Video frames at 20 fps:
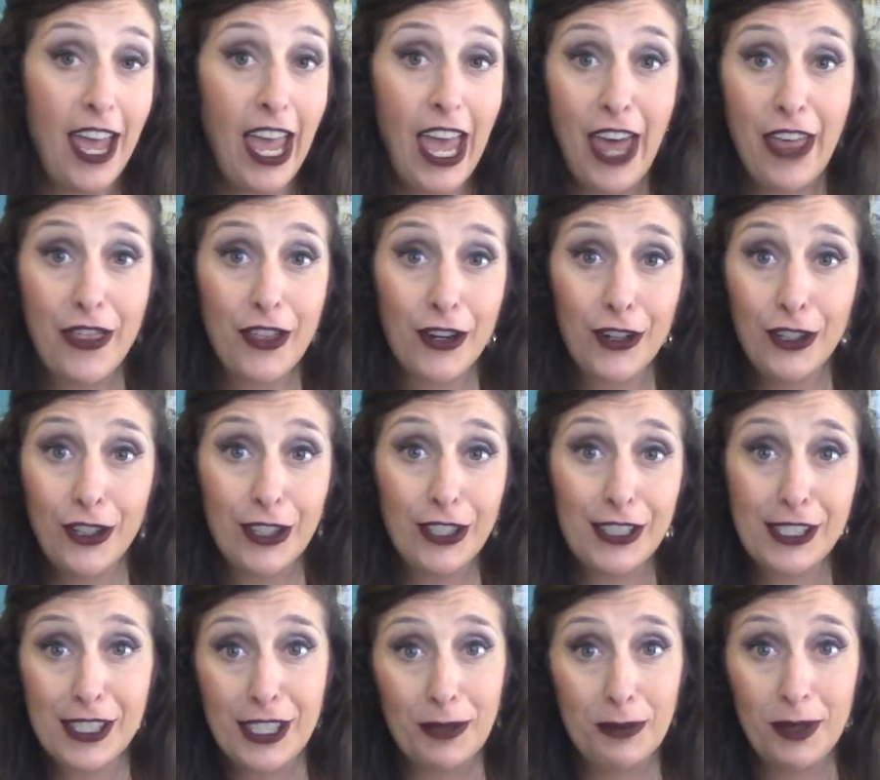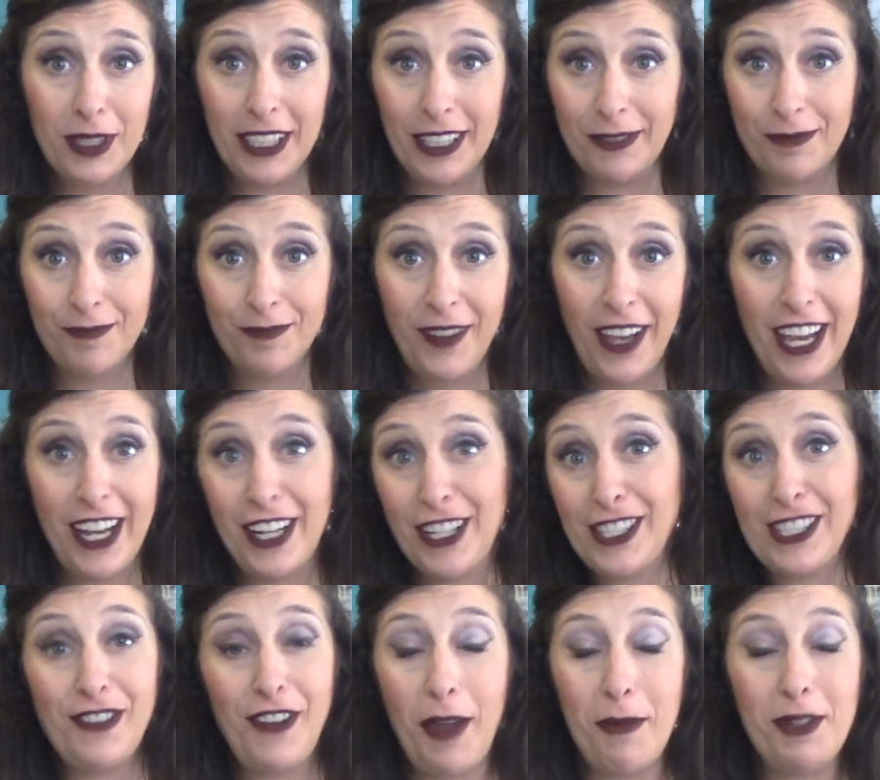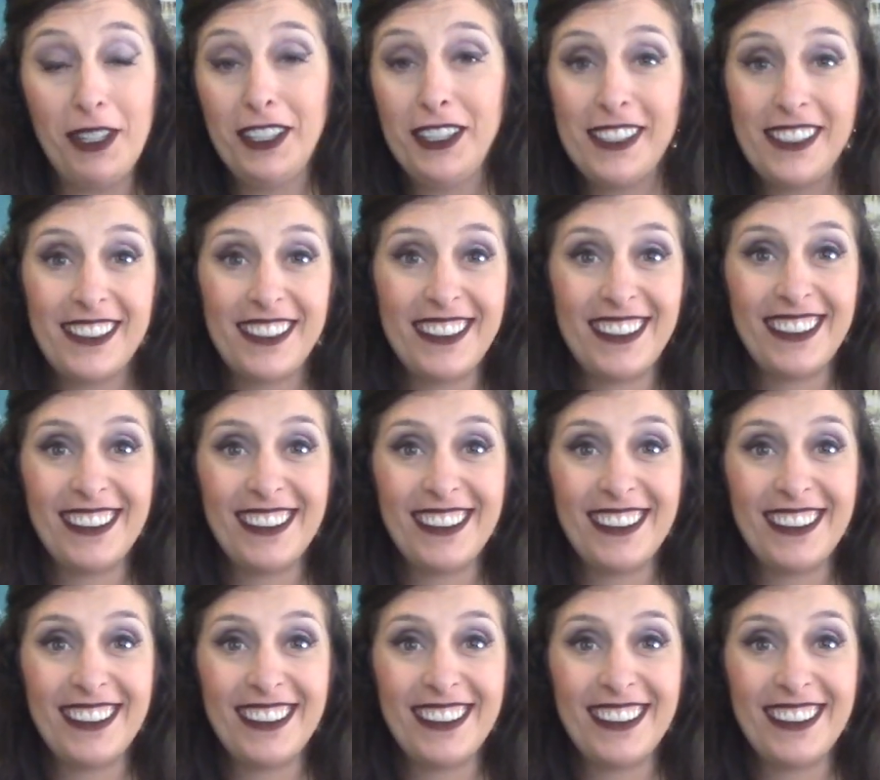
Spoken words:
And their look is complete, and it's fabulous.